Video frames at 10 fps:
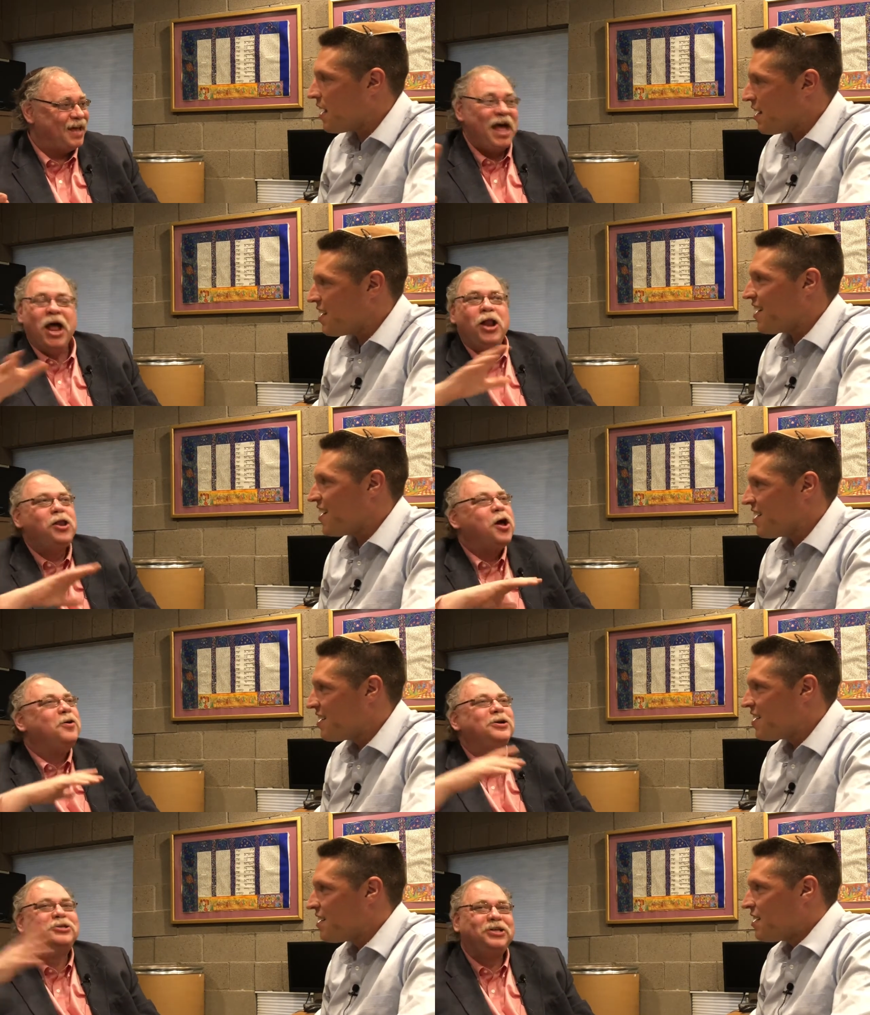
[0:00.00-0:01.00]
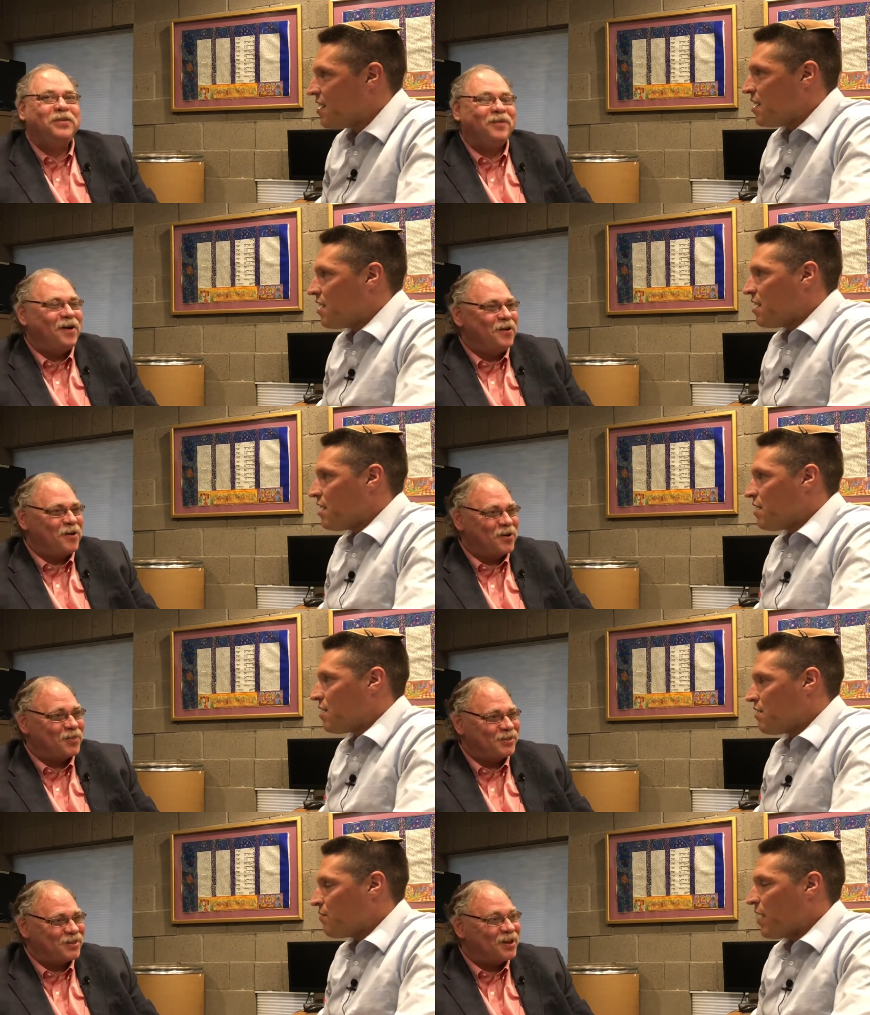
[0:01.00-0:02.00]
Speaker 1: Uh-huh, uh-huh. No yeshiva on
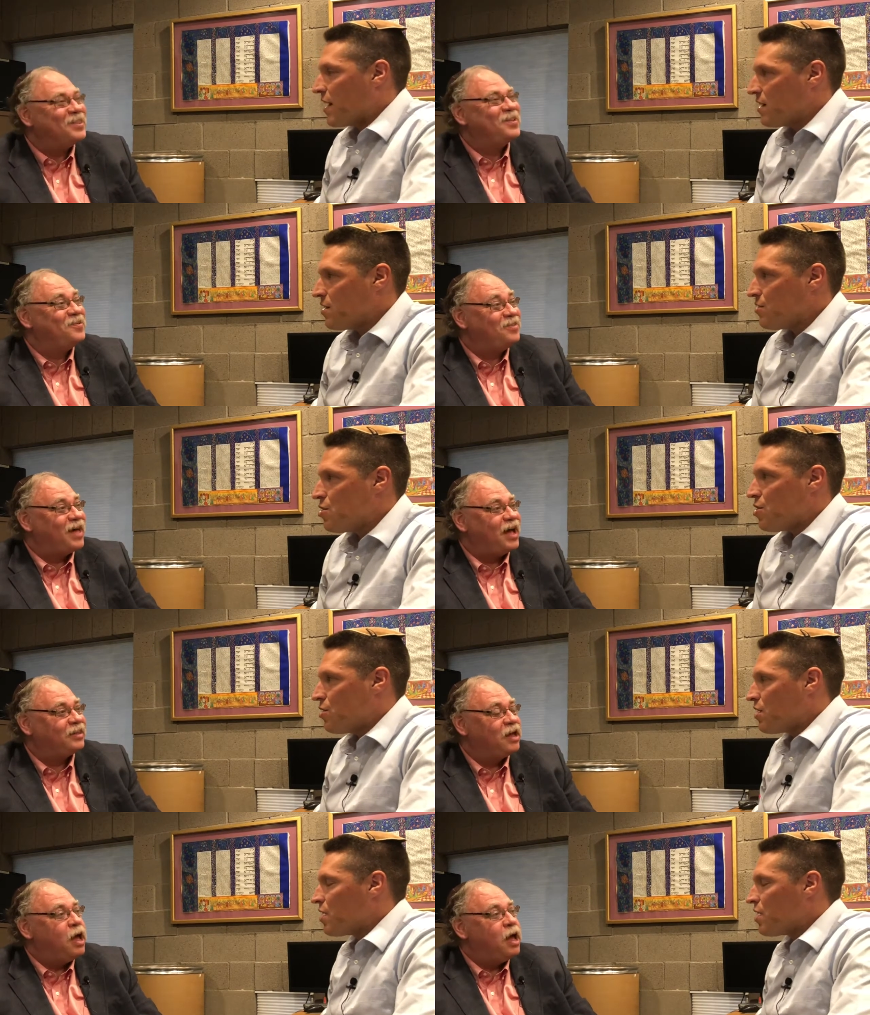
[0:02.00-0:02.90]
earth is going right. to do that,